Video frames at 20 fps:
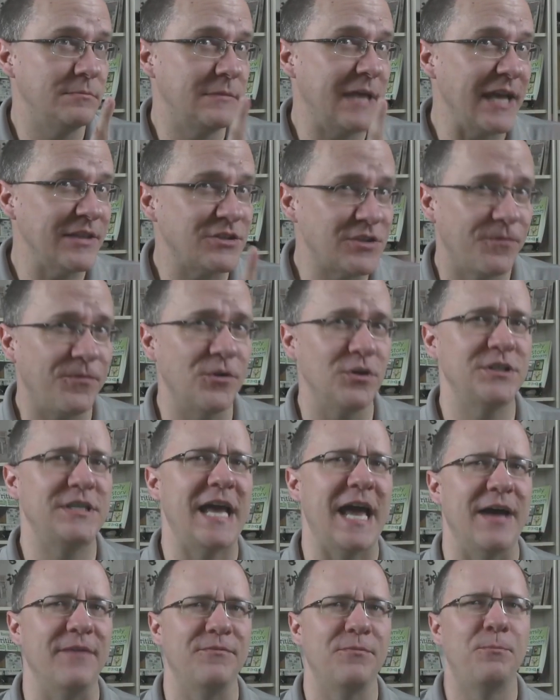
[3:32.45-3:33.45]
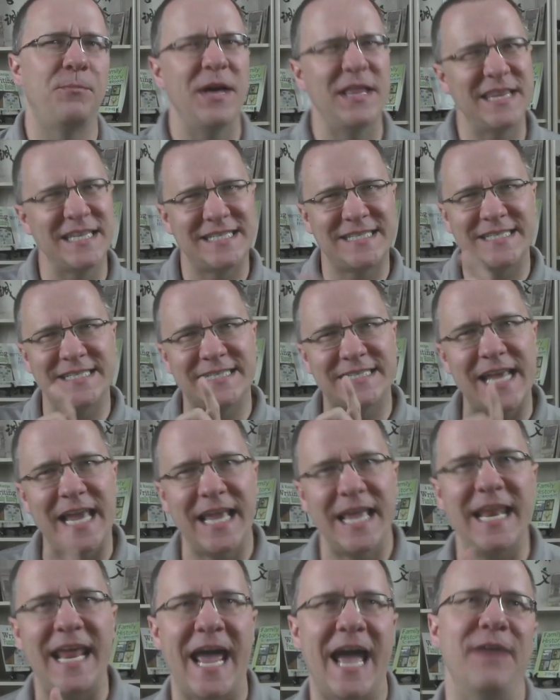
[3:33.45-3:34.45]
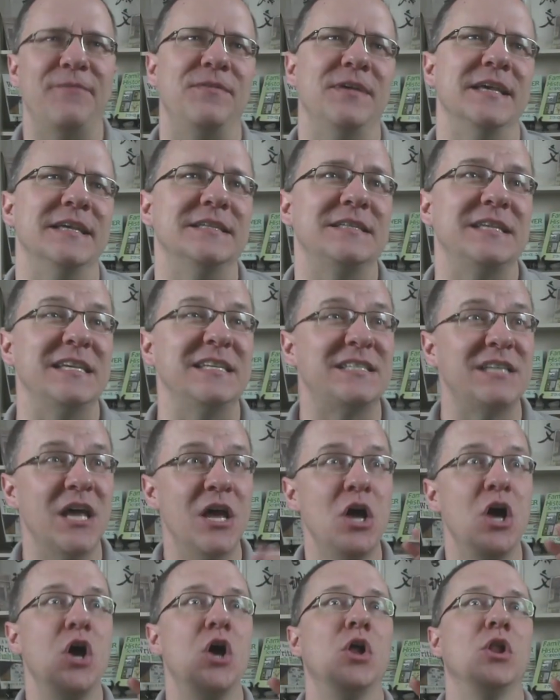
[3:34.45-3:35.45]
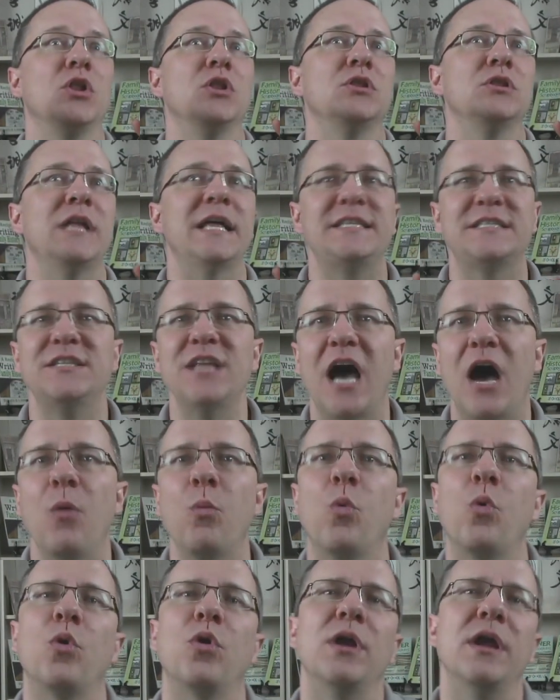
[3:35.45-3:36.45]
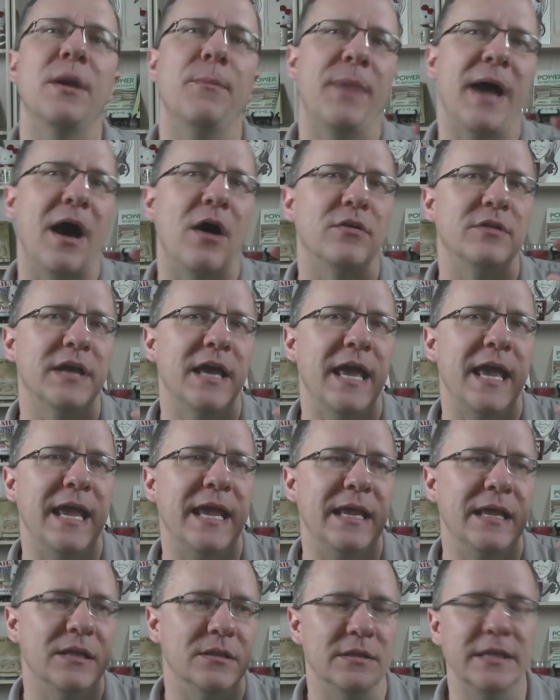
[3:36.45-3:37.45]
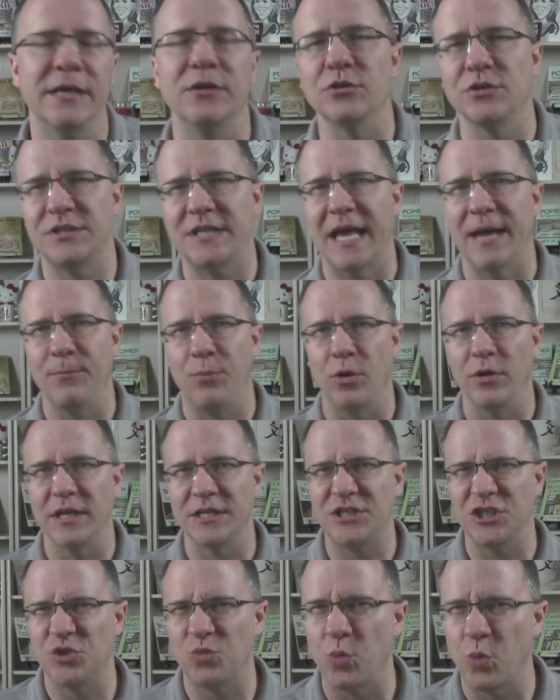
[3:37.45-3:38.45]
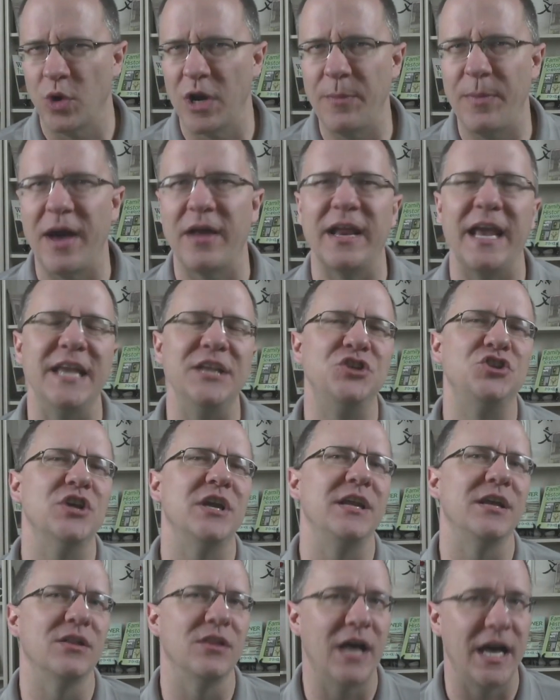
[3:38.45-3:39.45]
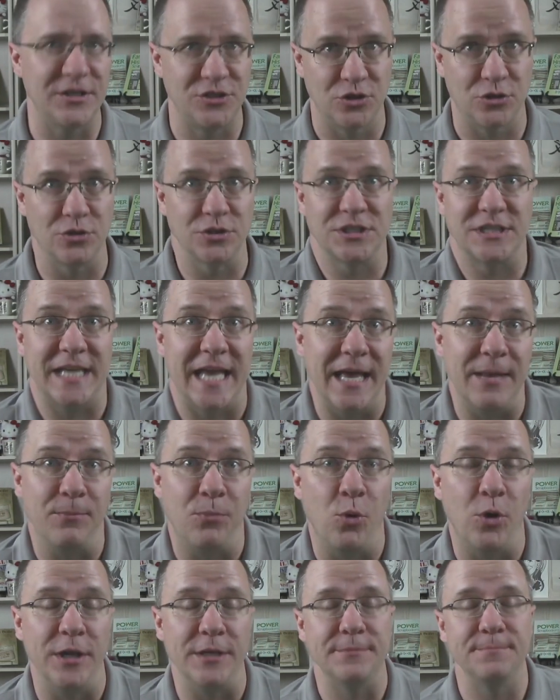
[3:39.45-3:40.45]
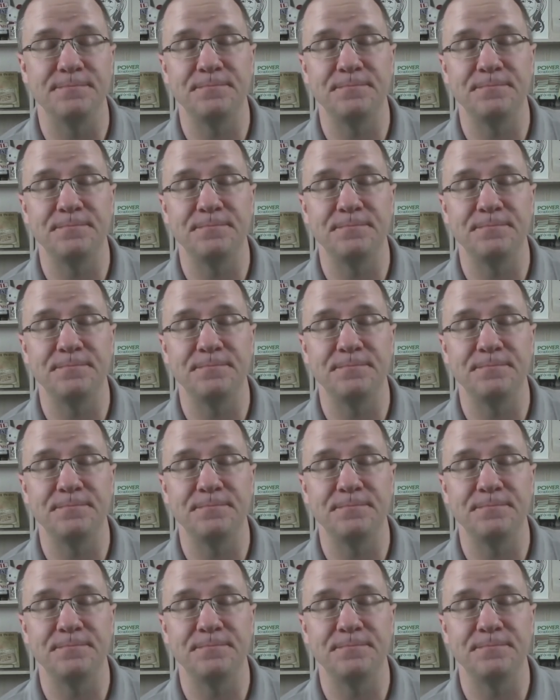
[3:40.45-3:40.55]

That's the first half. But the second half is is let's not worry about a legal standpoint. Let's just worry about a genealogical standpoint.